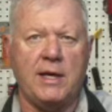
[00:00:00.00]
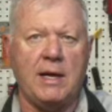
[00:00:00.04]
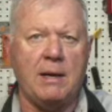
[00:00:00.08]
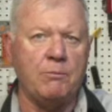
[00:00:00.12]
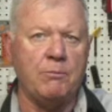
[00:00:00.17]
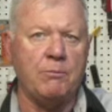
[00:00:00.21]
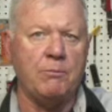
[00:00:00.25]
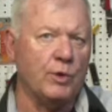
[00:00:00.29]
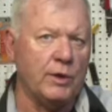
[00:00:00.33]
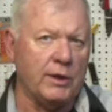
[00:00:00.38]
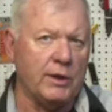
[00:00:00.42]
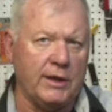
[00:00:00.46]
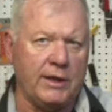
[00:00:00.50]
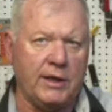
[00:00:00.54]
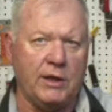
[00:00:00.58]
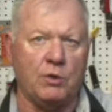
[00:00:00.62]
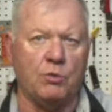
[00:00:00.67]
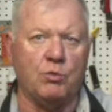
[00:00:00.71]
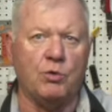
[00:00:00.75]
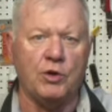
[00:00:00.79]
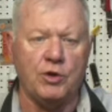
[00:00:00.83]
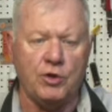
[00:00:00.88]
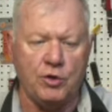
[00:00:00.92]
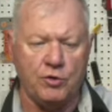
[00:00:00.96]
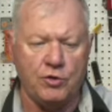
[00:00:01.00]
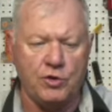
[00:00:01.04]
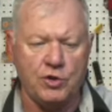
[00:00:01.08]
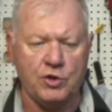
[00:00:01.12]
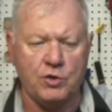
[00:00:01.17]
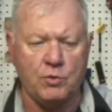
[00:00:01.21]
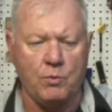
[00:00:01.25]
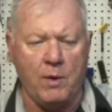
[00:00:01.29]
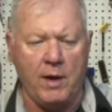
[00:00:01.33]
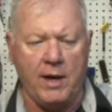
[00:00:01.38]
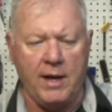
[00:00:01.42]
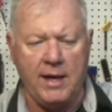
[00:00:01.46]
I'm really going to reduce
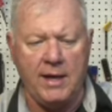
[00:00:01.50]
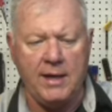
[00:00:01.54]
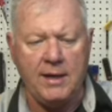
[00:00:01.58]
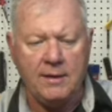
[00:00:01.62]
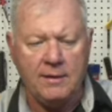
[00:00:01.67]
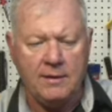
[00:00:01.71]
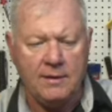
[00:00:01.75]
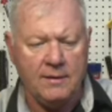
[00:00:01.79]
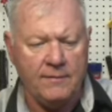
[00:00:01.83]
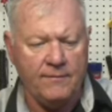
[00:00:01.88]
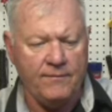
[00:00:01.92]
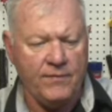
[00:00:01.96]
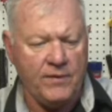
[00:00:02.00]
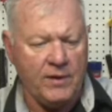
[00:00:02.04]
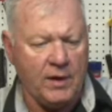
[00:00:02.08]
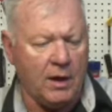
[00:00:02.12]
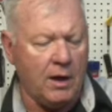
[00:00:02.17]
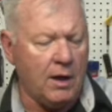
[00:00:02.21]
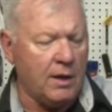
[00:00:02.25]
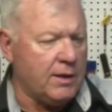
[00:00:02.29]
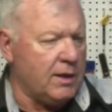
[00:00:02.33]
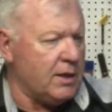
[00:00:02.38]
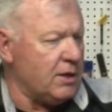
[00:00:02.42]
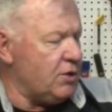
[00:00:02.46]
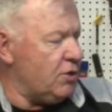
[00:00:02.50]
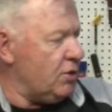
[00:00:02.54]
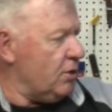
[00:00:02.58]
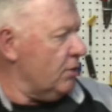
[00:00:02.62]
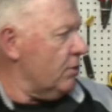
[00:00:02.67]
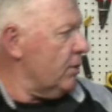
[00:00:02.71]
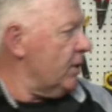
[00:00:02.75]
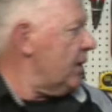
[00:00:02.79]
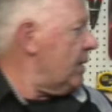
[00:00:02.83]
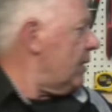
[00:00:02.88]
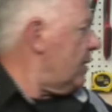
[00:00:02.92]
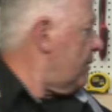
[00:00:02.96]
sway on this
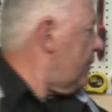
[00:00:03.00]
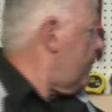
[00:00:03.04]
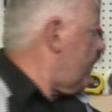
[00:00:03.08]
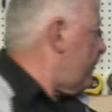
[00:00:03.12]
unit.